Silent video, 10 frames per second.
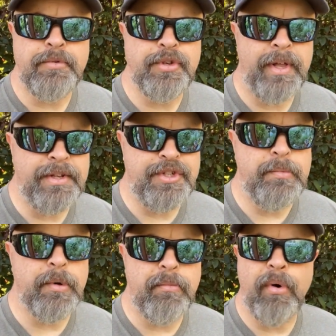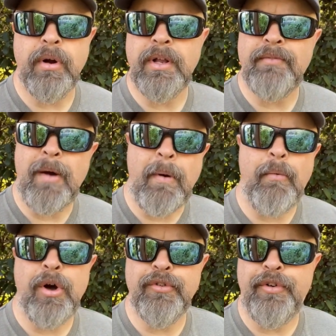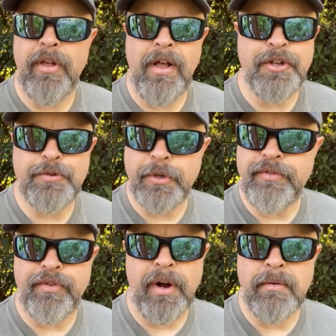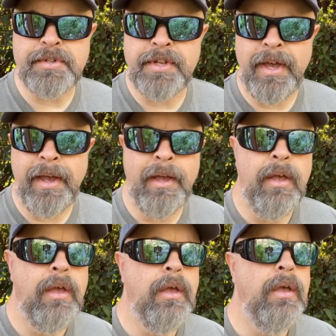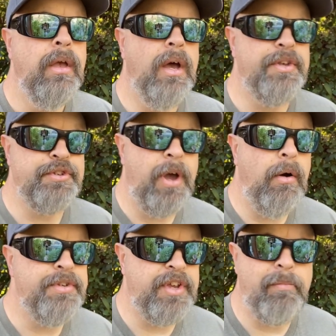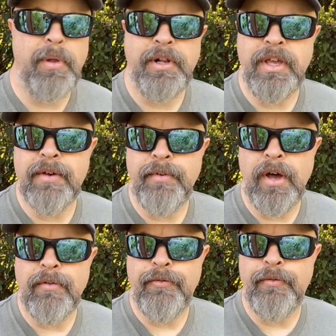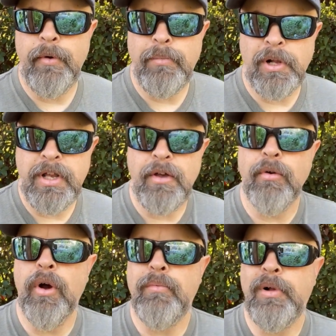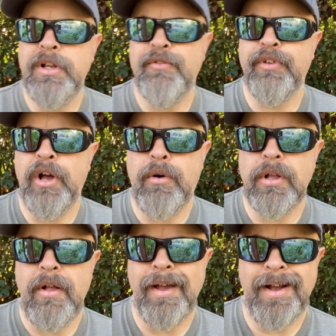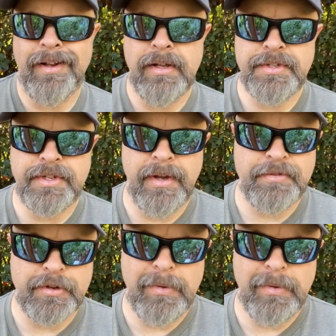So that's super important. I've got my waterfall on 24 hours a day, so I always have plenty of flow and all that kind of good stuff.